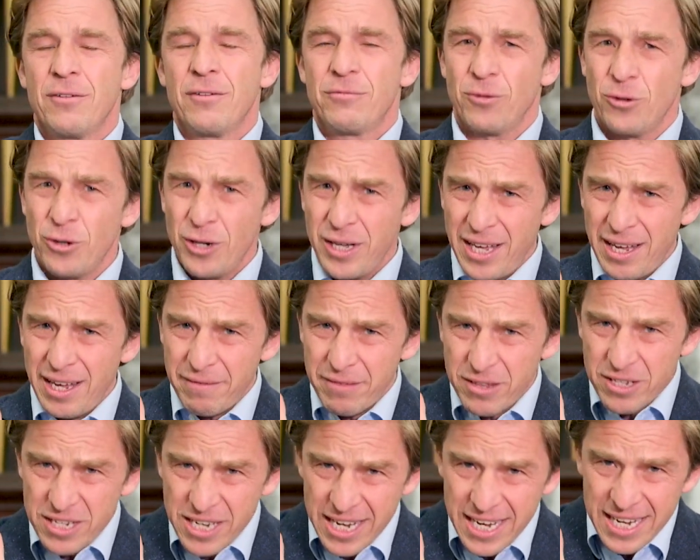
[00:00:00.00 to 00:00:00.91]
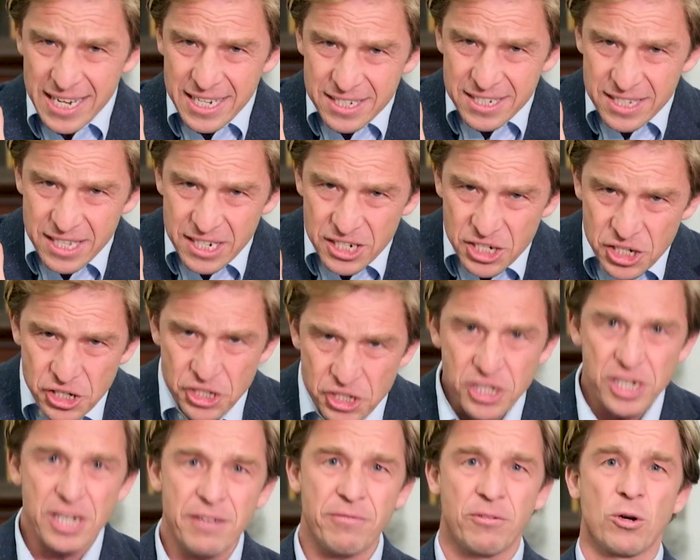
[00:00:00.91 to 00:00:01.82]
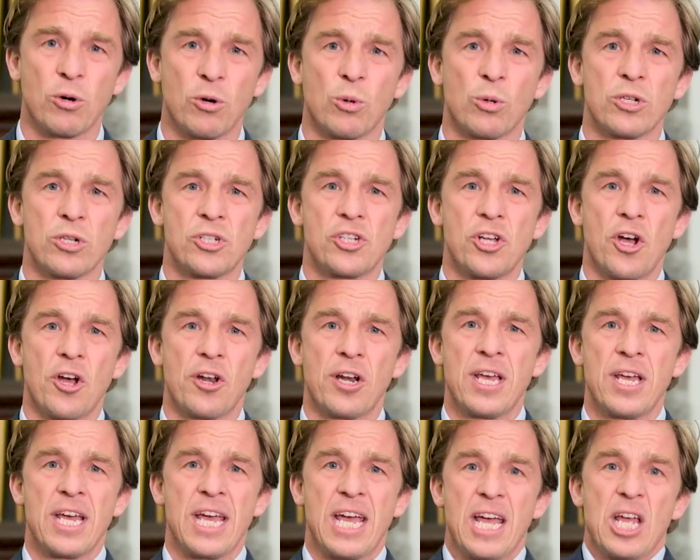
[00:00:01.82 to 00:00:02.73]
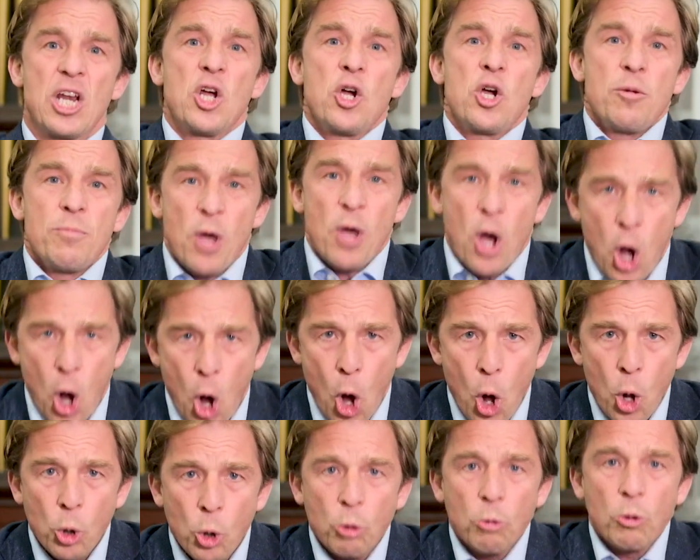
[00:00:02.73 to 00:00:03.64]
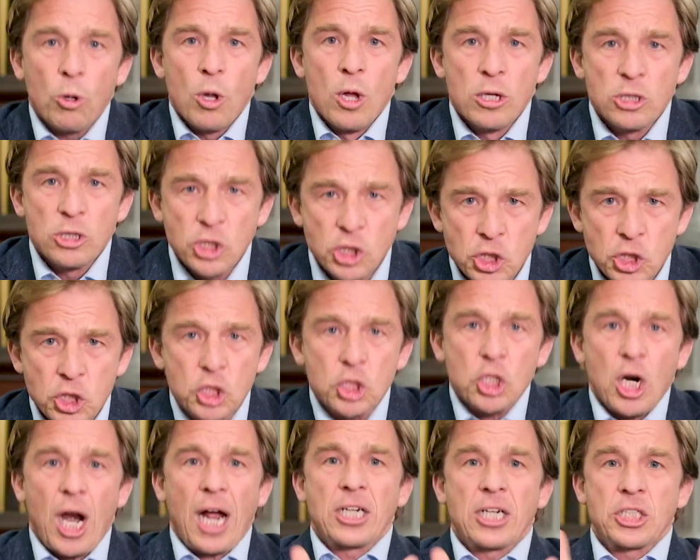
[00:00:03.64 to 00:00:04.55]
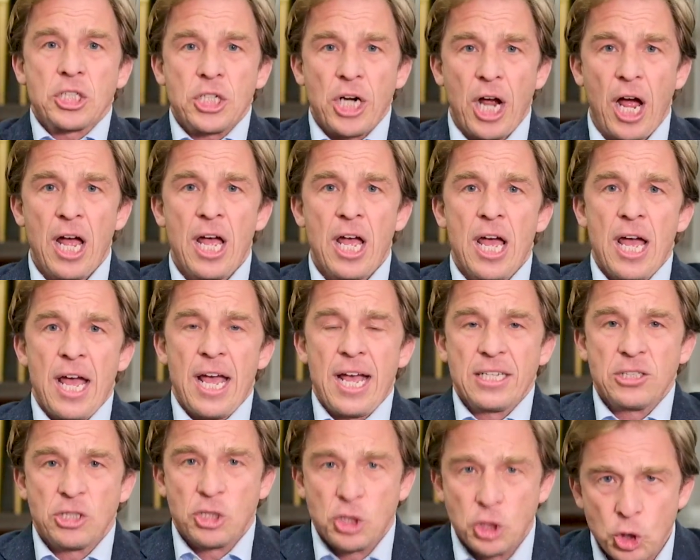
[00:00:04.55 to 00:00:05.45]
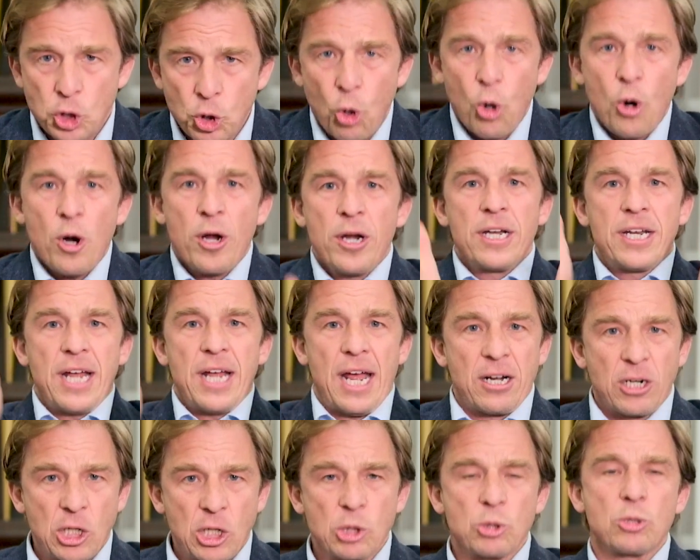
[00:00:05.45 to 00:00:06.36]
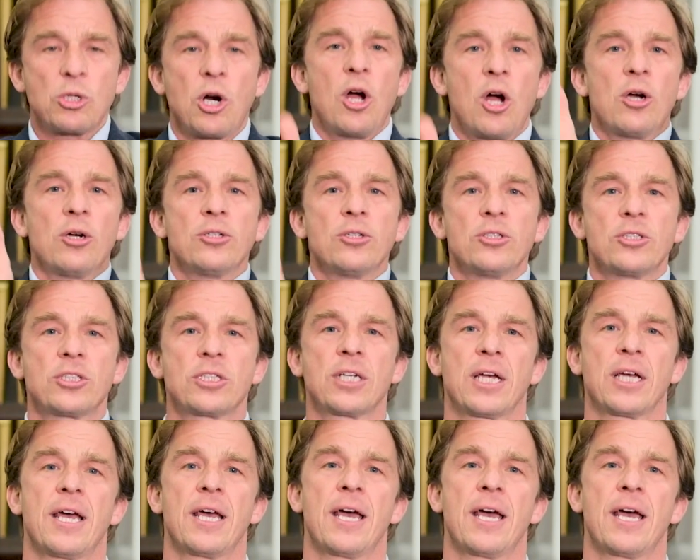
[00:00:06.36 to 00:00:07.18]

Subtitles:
For he's the chief cornerstone in whom the whole structure is joined and grows.